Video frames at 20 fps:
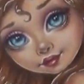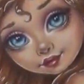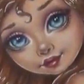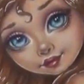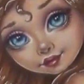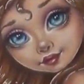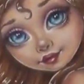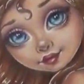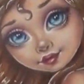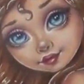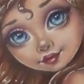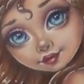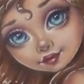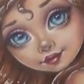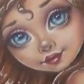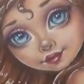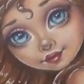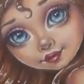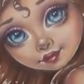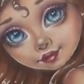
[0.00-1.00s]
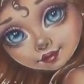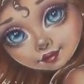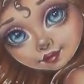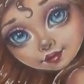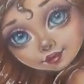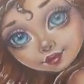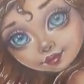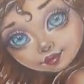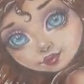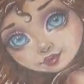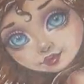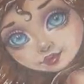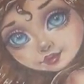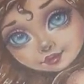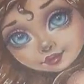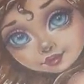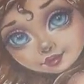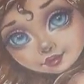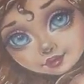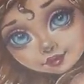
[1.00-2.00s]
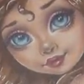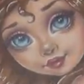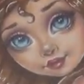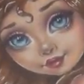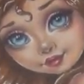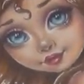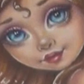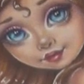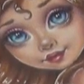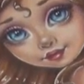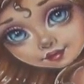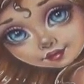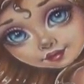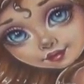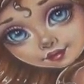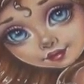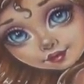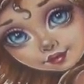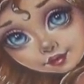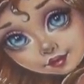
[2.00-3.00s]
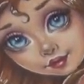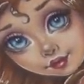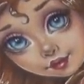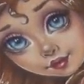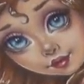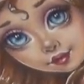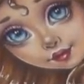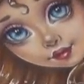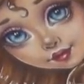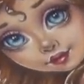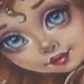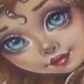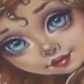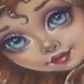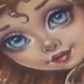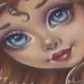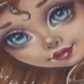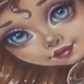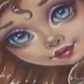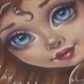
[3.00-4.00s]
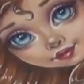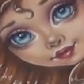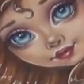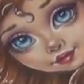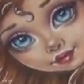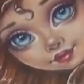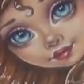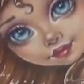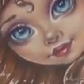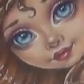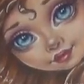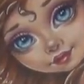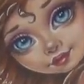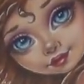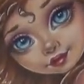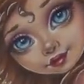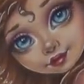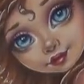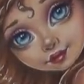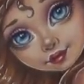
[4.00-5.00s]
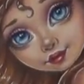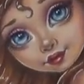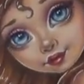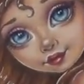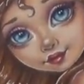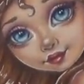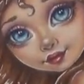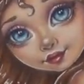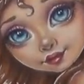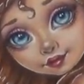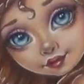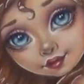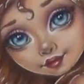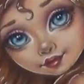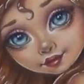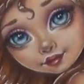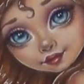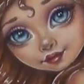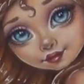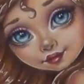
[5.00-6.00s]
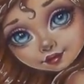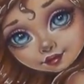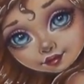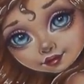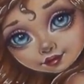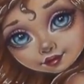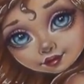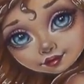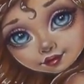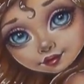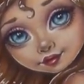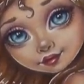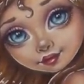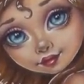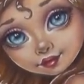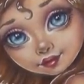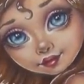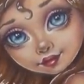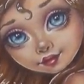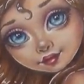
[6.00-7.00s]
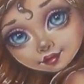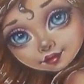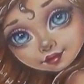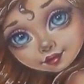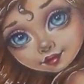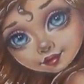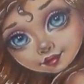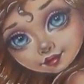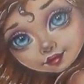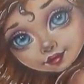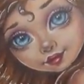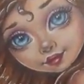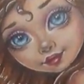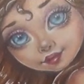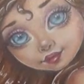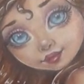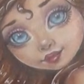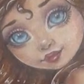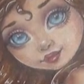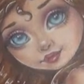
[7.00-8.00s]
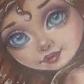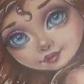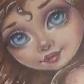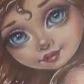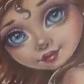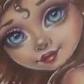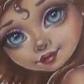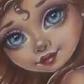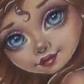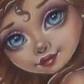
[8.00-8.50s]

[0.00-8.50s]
I think last year I did all my favorites maybe. But yeah, I have to say that almost every page of Christine is a favorite image for me.